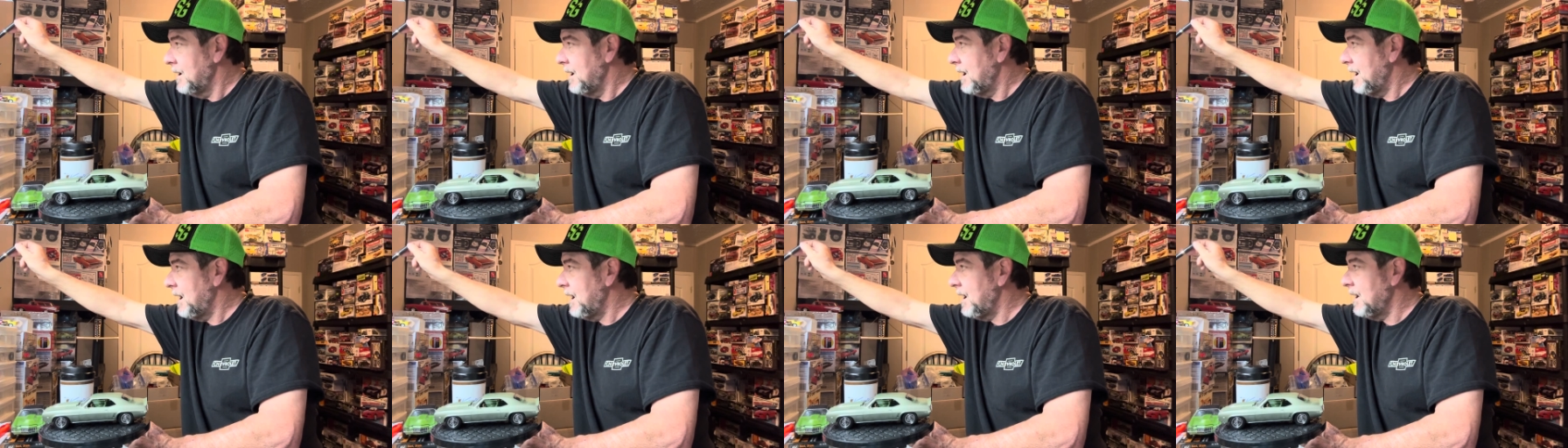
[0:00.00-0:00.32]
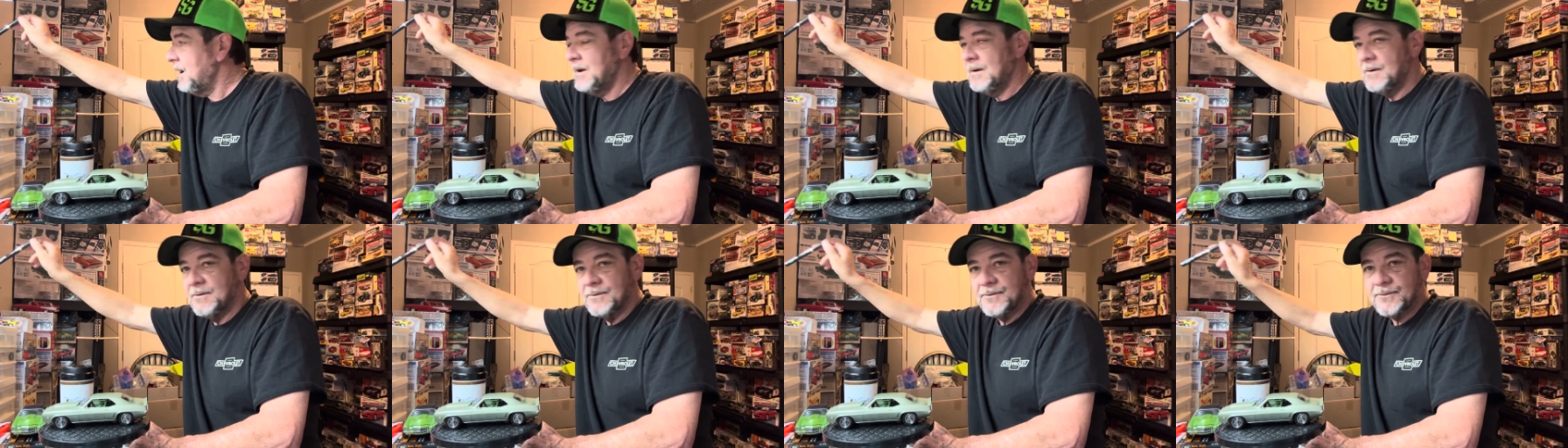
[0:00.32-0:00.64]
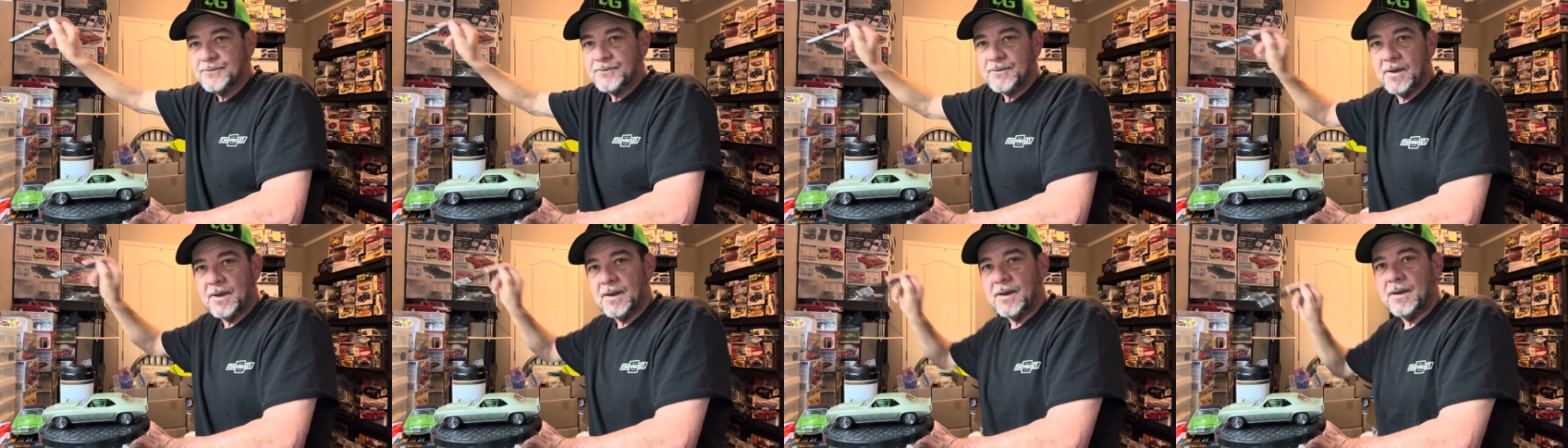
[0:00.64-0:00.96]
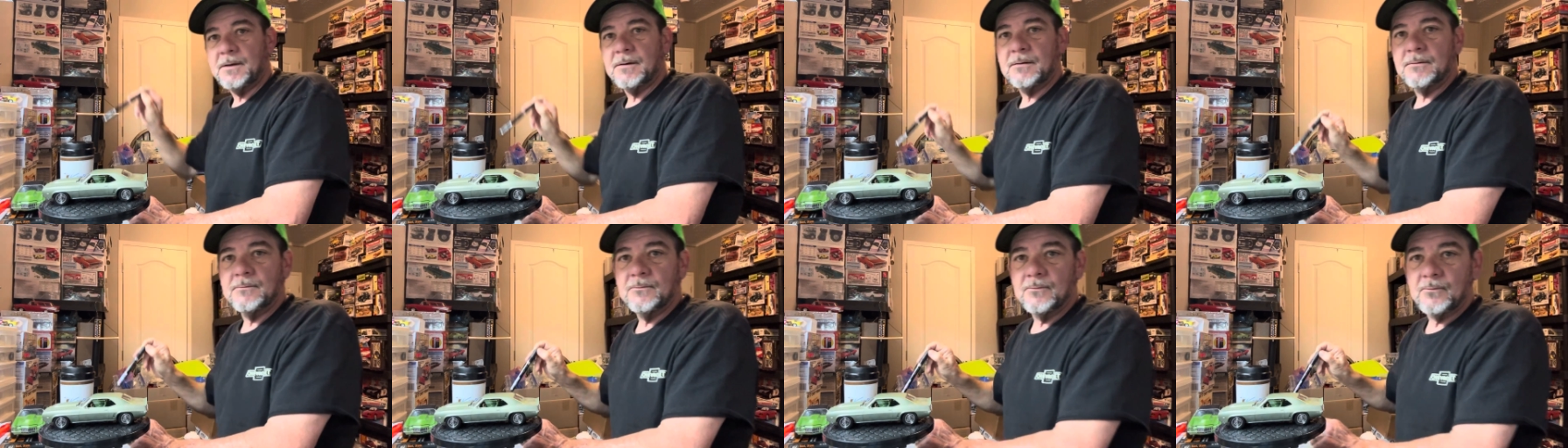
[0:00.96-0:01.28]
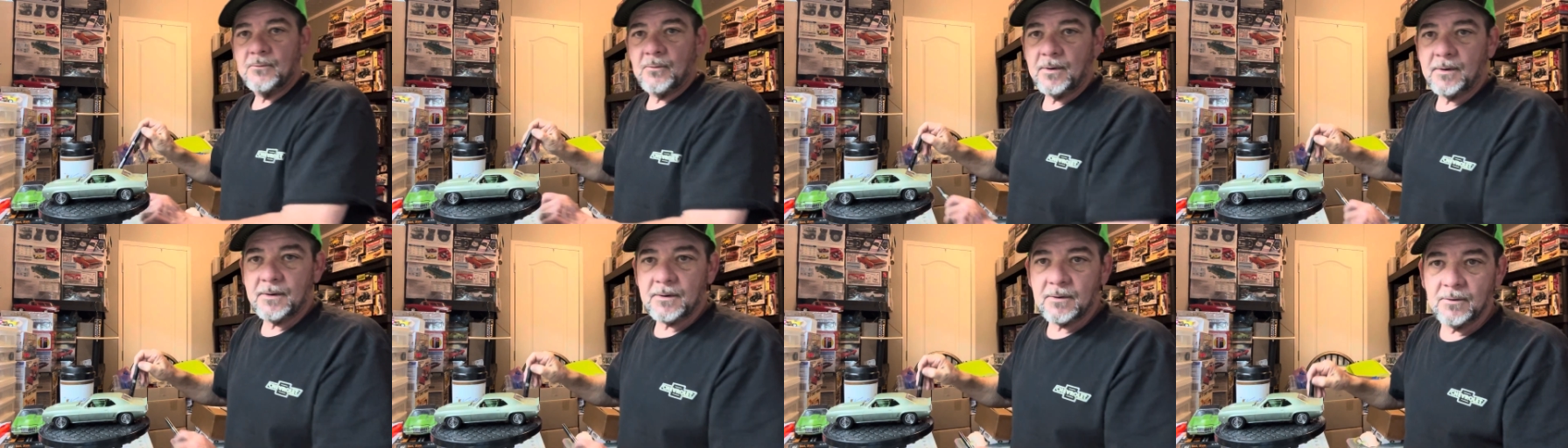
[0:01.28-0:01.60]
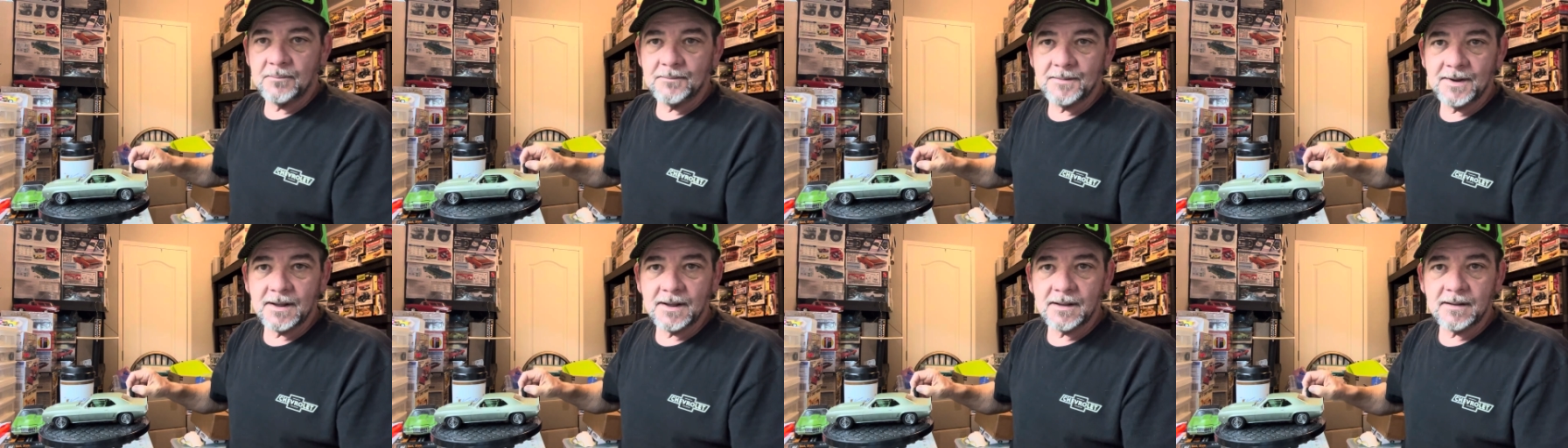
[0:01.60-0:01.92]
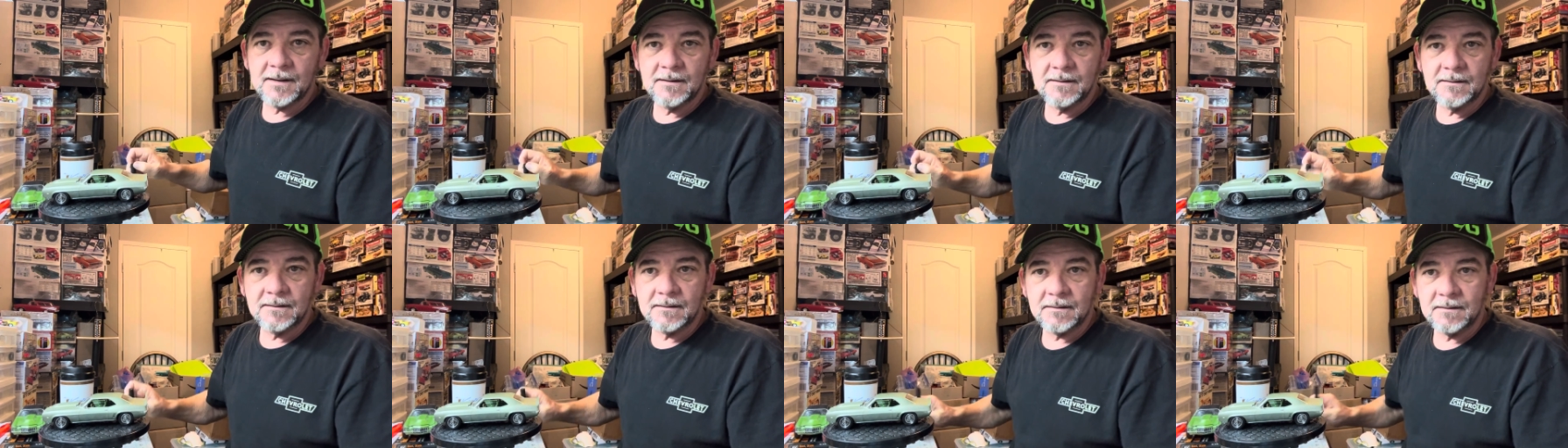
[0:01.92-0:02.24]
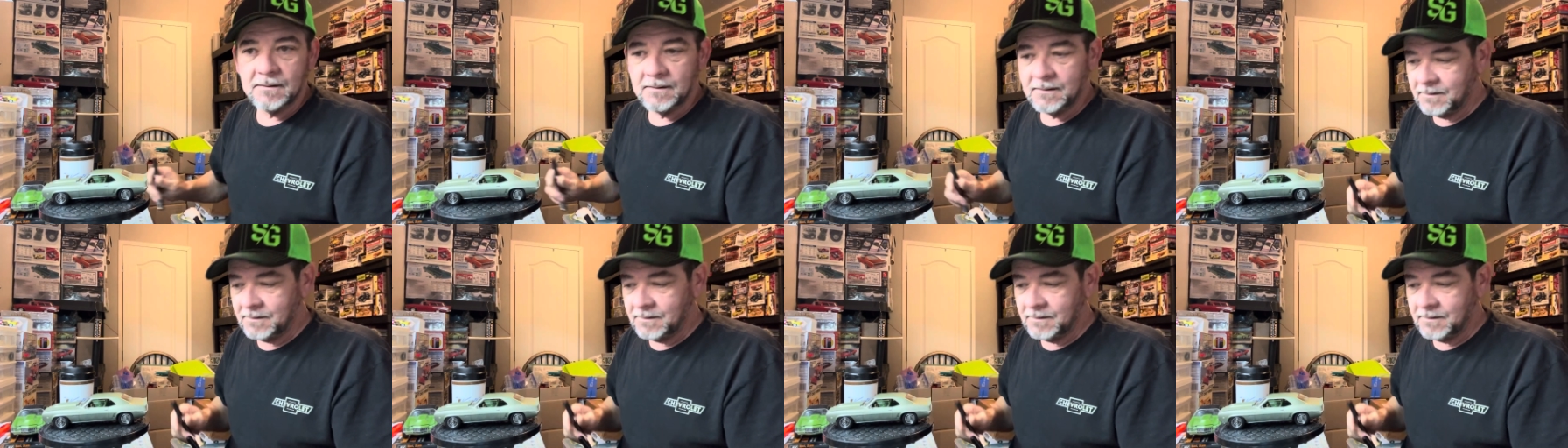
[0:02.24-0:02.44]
Indian style and work on my car.